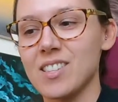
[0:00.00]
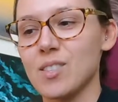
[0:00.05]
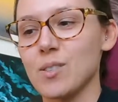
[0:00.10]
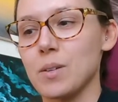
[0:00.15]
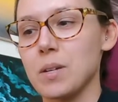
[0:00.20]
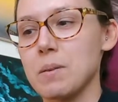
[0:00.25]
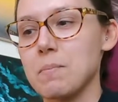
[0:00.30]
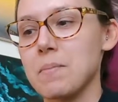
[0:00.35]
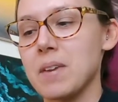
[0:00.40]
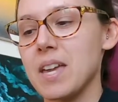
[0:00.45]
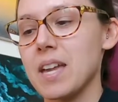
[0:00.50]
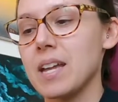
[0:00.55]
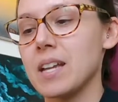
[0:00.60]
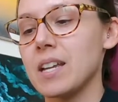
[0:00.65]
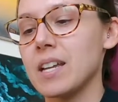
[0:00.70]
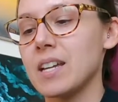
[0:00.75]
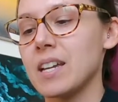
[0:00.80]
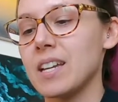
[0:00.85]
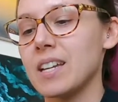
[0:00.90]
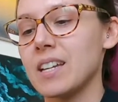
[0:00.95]
So I
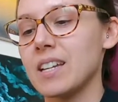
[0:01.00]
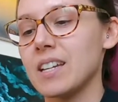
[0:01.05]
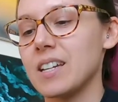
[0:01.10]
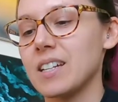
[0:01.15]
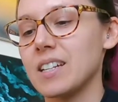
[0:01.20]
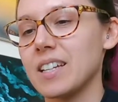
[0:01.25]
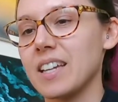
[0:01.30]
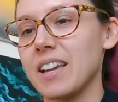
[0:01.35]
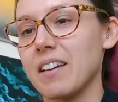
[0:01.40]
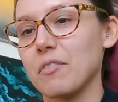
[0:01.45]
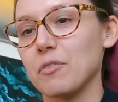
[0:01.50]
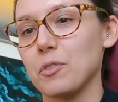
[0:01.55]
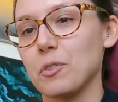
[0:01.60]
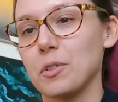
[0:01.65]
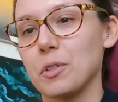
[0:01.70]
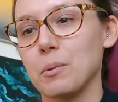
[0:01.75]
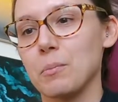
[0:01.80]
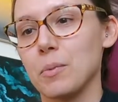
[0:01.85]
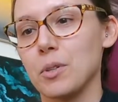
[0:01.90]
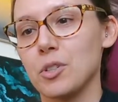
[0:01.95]
made a cat
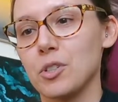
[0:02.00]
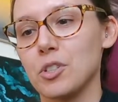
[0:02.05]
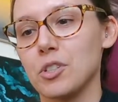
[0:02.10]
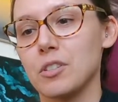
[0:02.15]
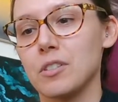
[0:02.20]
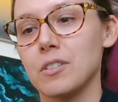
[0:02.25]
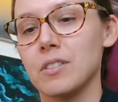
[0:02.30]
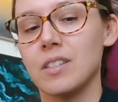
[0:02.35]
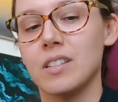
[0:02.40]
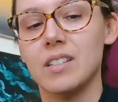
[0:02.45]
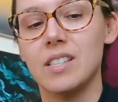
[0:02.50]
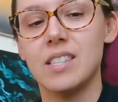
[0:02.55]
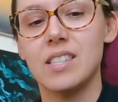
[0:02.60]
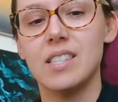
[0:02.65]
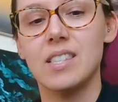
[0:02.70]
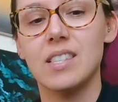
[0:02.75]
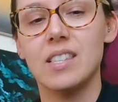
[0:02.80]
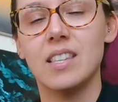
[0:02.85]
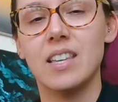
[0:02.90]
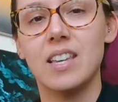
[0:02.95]
food commercial
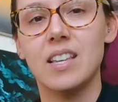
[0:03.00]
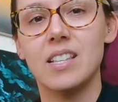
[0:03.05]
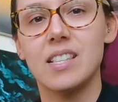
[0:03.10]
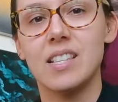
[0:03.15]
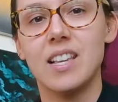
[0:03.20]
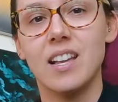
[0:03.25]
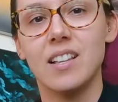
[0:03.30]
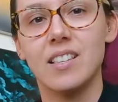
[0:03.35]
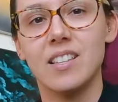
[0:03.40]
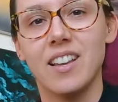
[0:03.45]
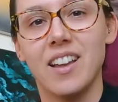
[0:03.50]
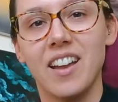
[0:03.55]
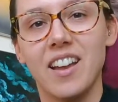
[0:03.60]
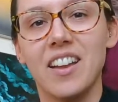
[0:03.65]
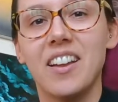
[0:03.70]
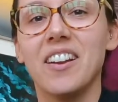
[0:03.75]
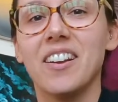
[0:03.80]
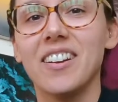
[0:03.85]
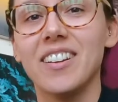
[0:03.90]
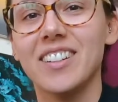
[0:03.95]
that's like
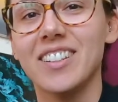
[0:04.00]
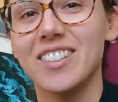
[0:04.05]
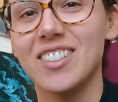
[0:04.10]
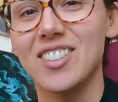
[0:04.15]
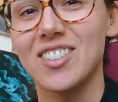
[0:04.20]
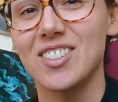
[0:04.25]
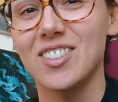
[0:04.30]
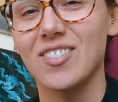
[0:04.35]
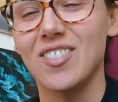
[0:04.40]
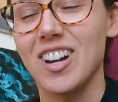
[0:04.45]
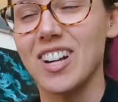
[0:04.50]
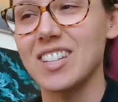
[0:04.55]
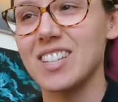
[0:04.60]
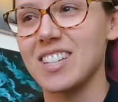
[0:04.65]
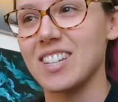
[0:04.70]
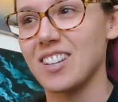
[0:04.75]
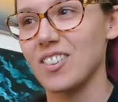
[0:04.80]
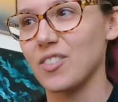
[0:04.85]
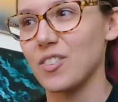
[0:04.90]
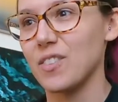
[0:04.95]
satire. You should
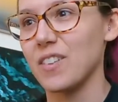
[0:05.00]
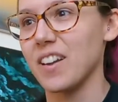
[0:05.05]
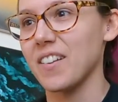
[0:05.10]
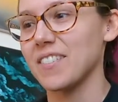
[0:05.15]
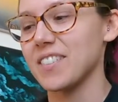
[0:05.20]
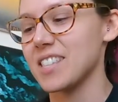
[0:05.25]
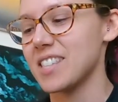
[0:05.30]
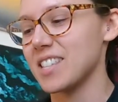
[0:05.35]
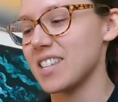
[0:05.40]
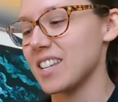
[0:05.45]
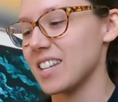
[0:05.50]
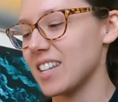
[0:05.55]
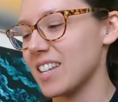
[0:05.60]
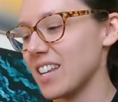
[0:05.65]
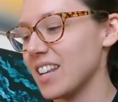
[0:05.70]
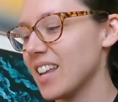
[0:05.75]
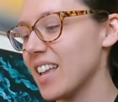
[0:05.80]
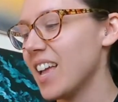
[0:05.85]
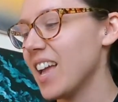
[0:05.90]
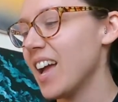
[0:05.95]
watch it if you haven't seen
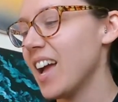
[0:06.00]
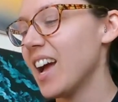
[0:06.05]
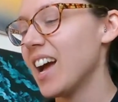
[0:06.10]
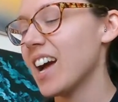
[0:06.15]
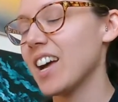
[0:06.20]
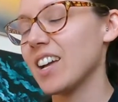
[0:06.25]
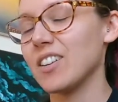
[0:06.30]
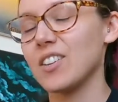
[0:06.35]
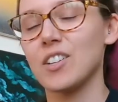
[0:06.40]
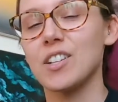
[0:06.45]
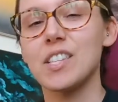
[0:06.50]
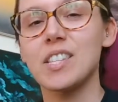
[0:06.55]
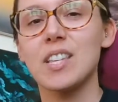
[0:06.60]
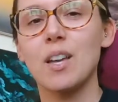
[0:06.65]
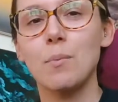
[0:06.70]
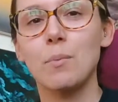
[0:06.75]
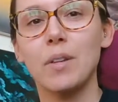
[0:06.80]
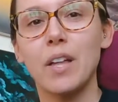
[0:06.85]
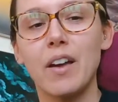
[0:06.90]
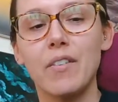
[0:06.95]
it. I couldn't
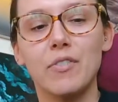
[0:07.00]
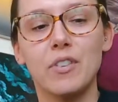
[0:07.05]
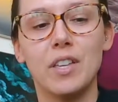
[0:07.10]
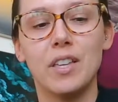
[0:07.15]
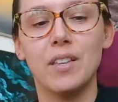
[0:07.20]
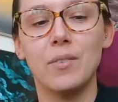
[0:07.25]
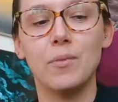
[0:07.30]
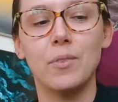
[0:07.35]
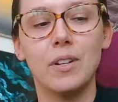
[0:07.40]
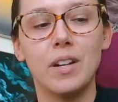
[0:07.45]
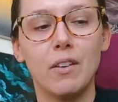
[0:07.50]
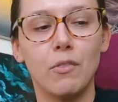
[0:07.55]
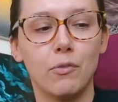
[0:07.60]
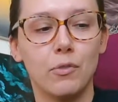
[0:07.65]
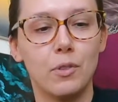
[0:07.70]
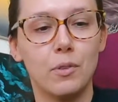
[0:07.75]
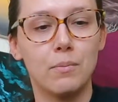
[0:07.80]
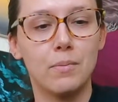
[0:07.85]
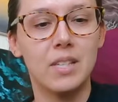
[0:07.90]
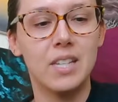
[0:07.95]
stop laughing when I
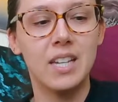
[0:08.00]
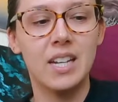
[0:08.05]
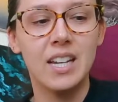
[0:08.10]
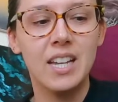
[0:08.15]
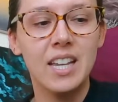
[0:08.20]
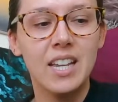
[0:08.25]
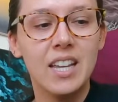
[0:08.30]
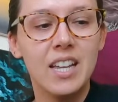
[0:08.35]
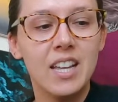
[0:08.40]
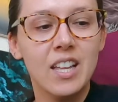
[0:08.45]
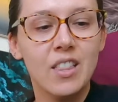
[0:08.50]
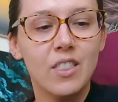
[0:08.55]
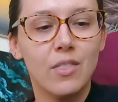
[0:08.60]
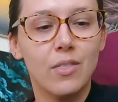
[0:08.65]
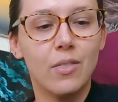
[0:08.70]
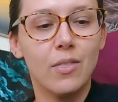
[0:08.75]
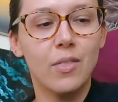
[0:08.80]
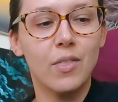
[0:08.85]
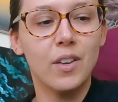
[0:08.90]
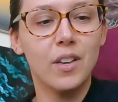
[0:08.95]
filmed it.
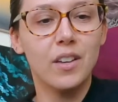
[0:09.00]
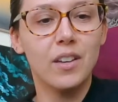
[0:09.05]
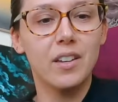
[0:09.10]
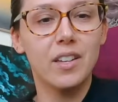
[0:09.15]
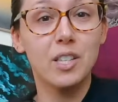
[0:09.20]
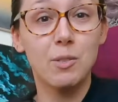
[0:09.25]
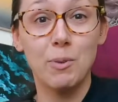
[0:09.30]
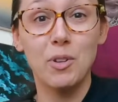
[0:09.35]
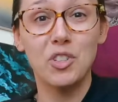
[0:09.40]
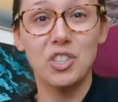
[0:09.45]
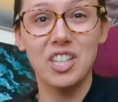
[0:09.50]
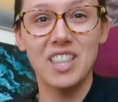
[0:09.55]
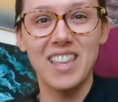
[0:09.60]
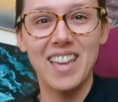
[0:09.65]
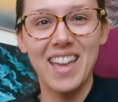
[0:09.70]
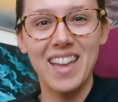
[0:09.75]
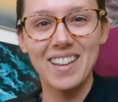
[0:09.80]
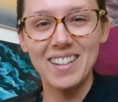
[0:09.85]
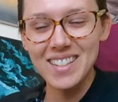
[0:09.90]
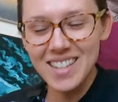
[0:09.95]
Especially
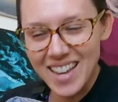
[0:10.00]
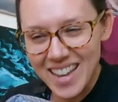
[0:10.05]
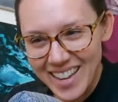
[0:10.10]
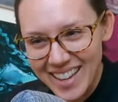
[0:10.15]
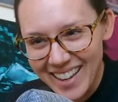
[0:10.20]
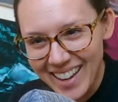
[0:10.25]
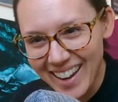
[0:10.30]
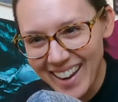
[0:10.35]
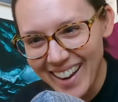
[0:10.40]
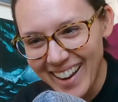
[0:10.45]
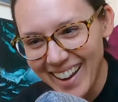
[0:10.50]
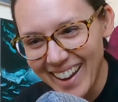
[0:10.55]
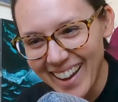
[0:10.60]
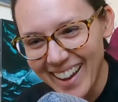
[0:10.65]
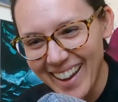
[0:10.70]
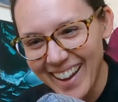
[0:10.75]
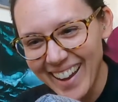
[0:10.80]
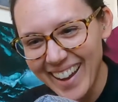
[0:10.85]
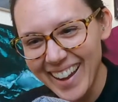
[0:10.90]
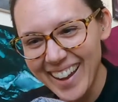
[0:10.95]
the end.
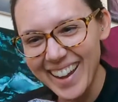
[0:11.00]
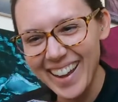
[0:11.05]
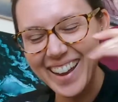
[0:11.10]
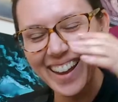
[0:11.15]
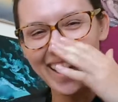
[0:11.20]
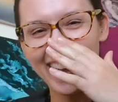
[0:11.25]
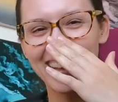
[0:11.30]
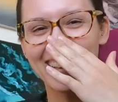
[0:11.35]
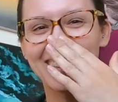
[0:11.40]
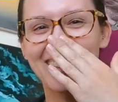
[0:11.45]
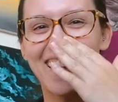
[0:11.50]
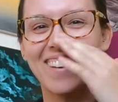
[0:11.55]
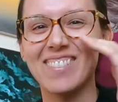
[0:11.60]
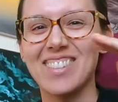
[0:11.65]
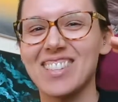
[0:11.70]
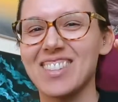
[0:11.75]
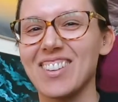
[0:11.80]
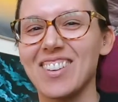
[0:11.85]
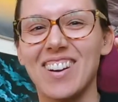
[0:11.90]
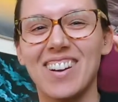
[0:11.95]
I laughed
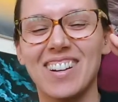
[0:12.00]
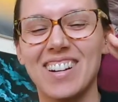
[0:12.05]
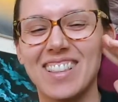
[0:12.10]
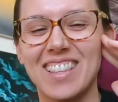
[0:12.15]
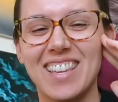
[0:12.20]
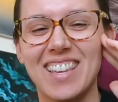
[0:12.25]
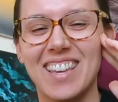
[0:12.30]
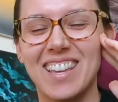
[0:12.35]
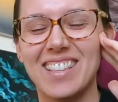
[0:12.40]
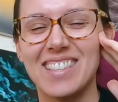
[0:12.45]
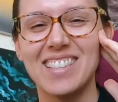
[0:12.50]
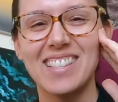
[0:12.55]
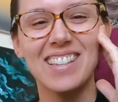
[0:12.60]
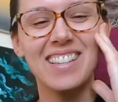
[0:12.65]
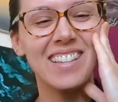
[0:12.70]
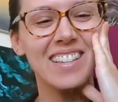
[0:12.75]
so hard at the end.